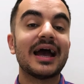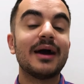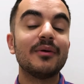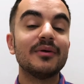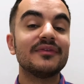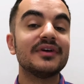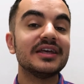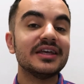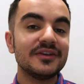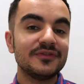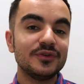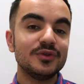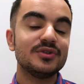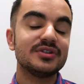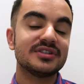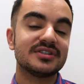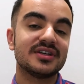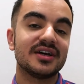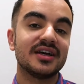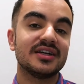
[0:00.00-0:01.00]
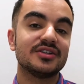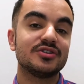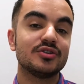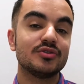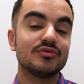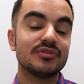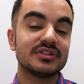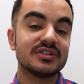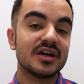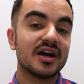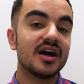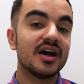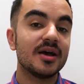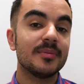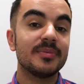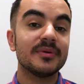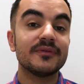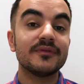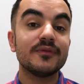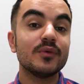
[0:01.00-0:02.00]
However, if you decide to
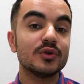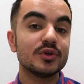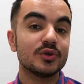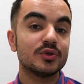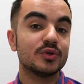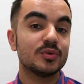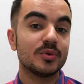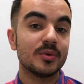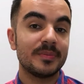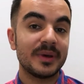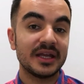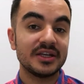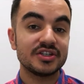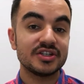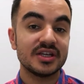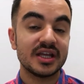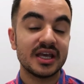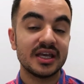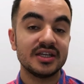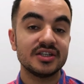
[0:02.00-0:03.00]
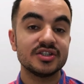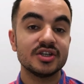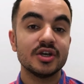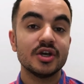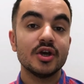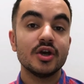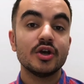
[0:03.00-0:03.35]
retire before your normal pension age,